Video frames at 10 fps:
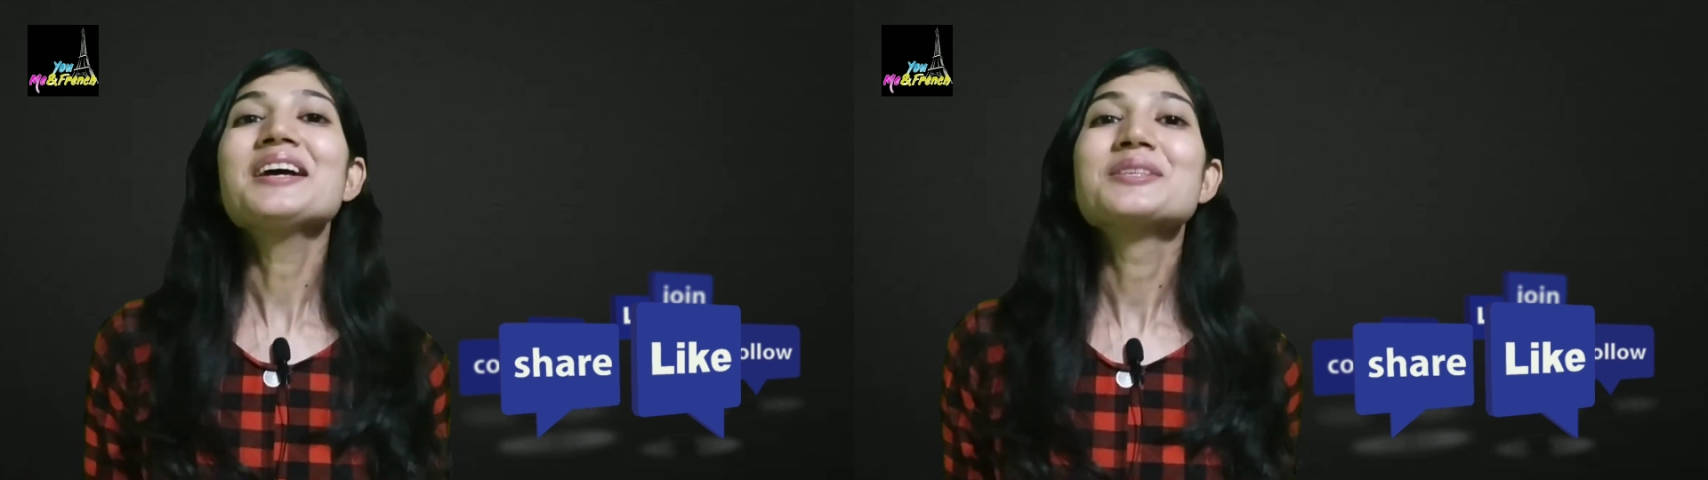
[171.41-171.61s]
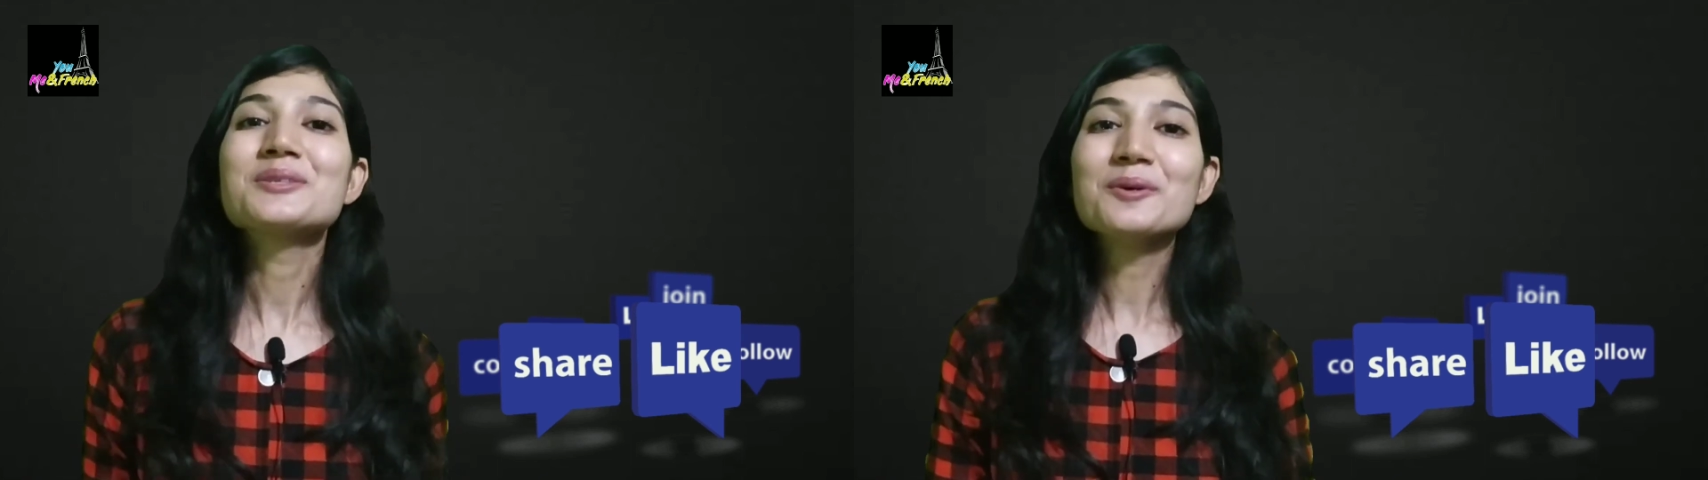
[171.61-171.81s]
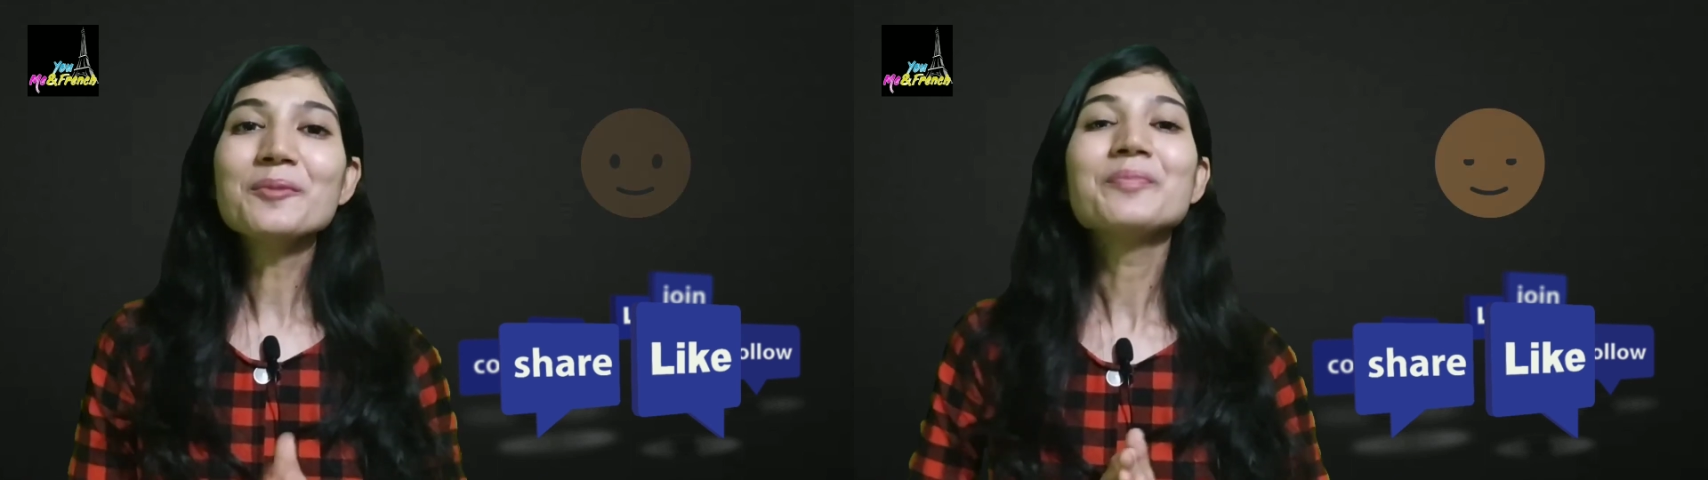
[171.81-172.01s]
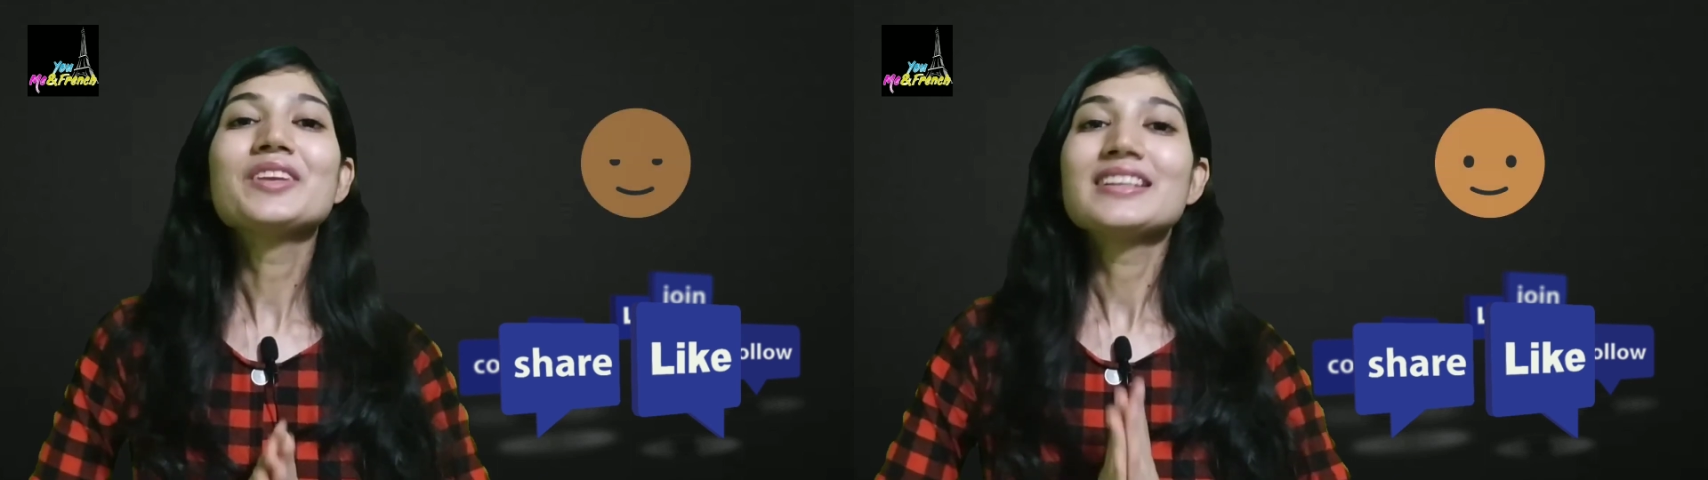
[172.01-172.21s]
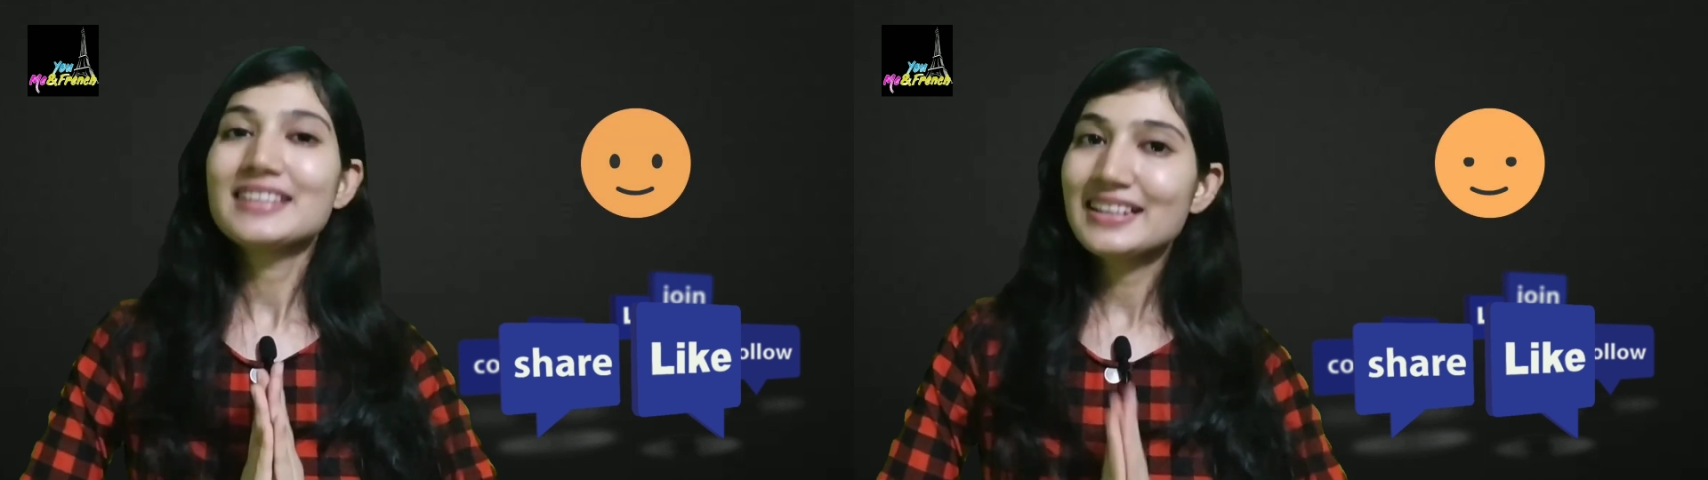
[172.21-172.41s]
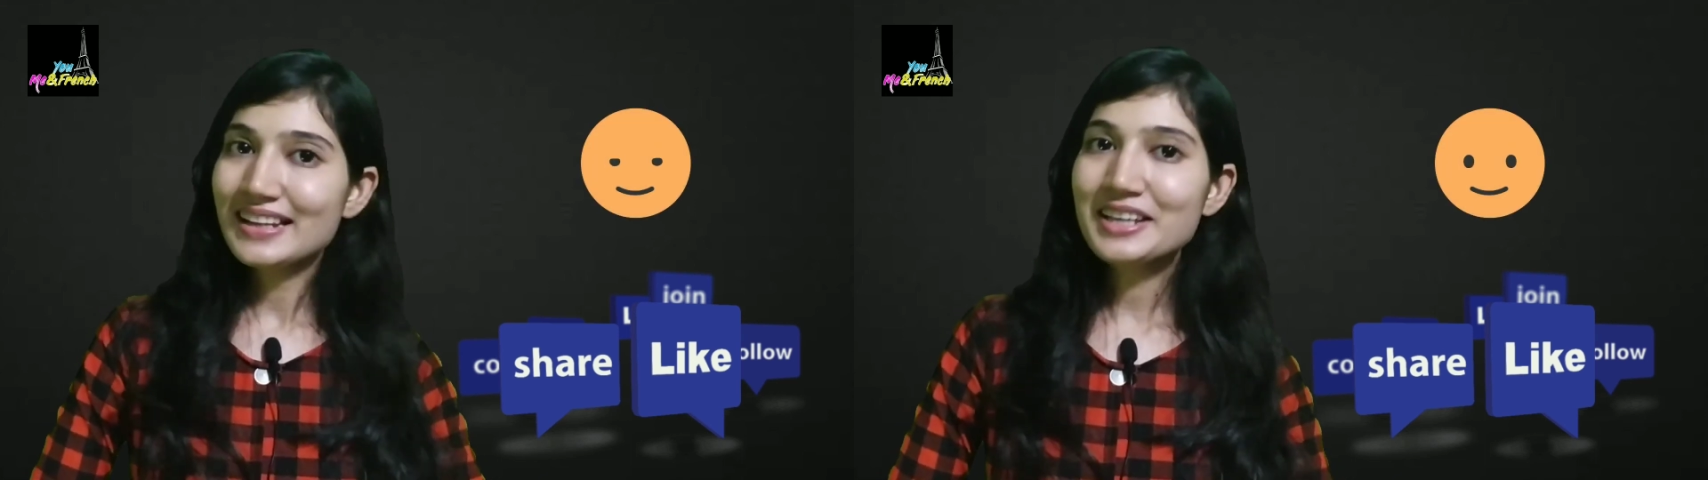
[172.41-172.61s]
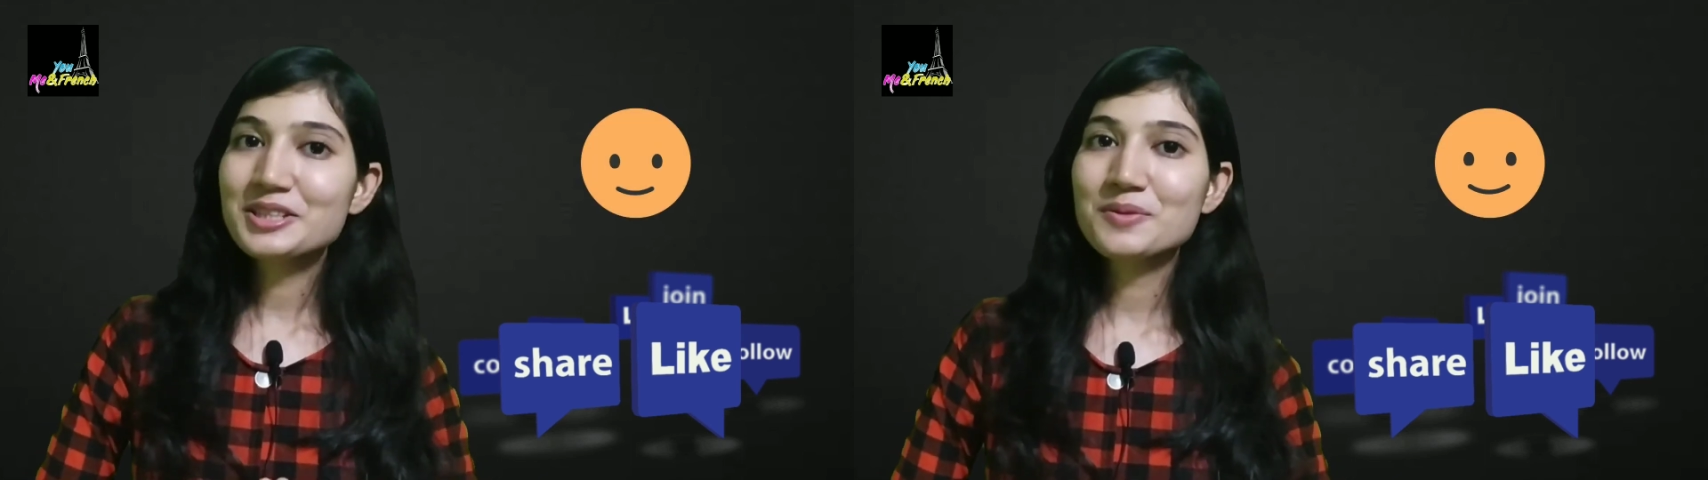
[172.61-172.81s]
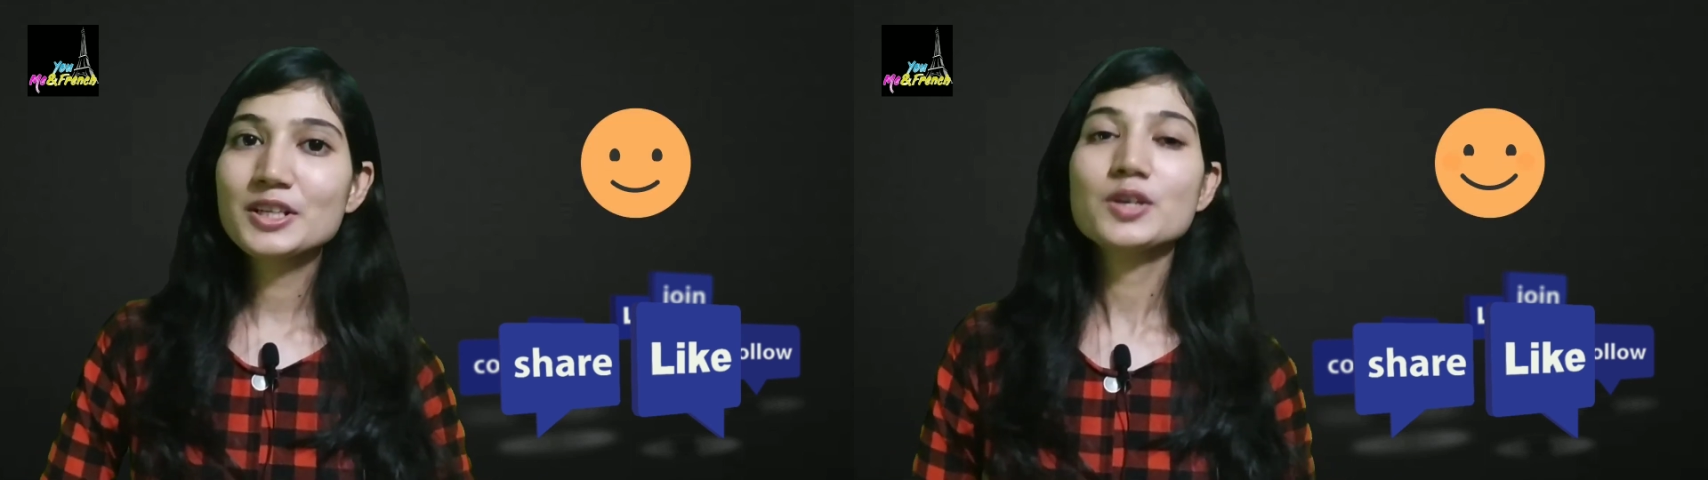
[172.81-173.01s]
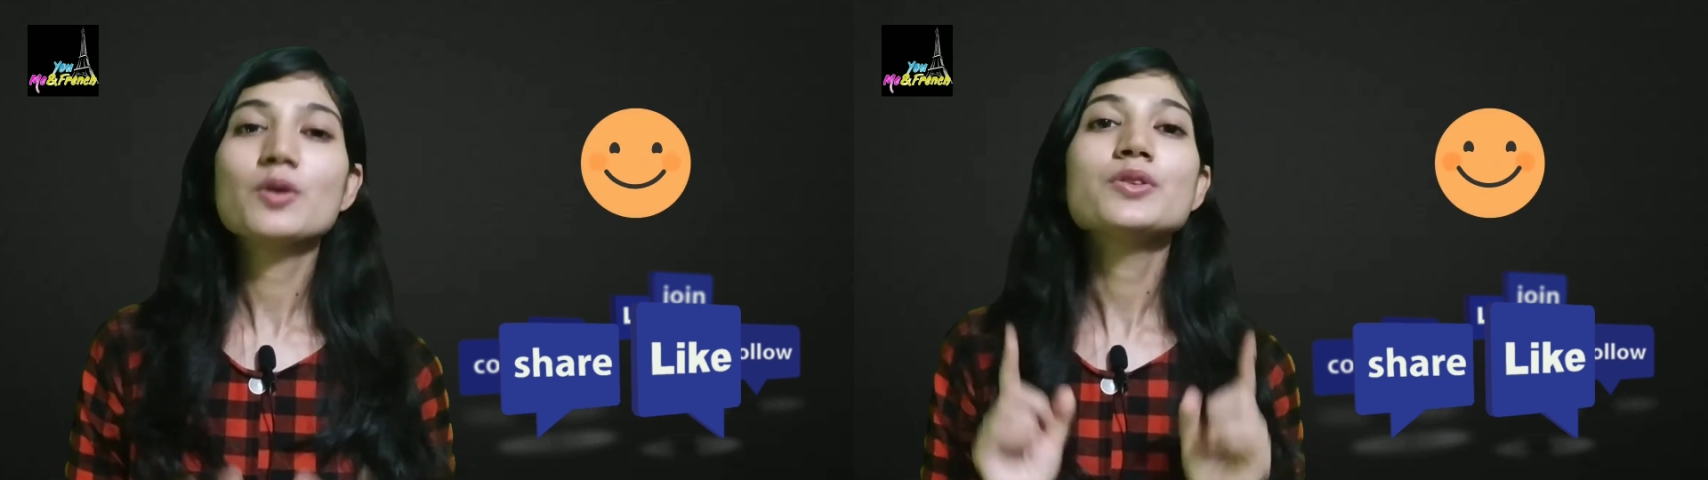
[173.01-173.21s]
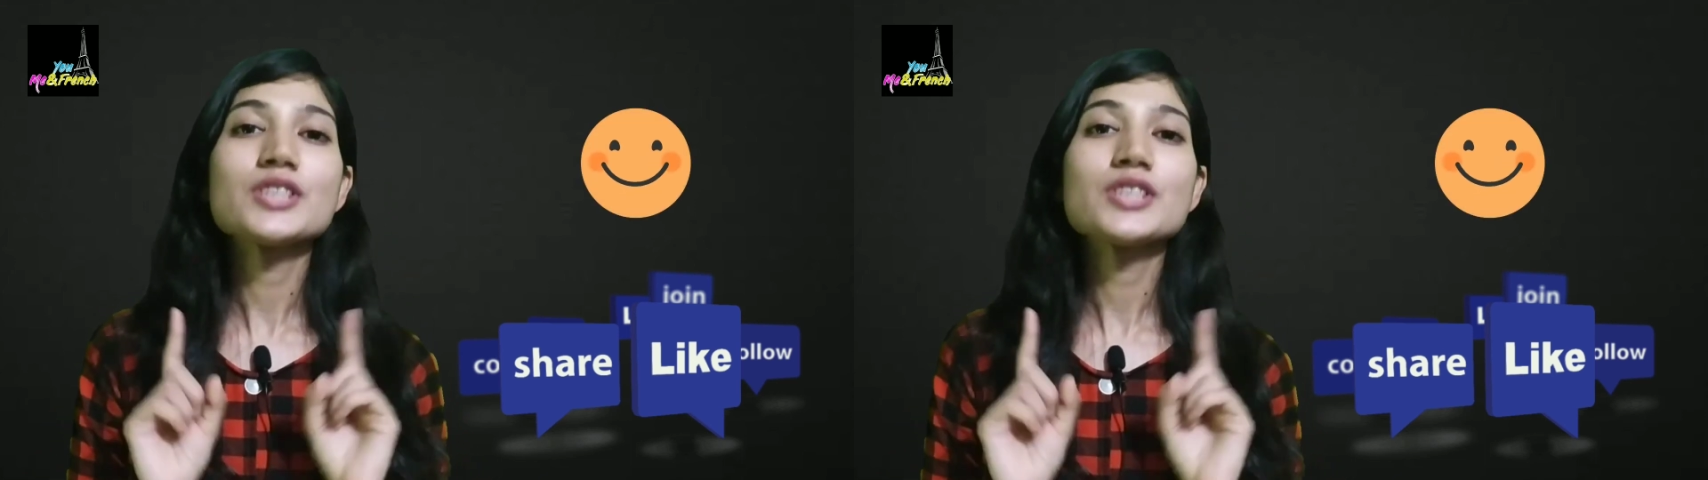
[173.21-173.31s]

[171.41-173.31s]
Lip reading: So till next video,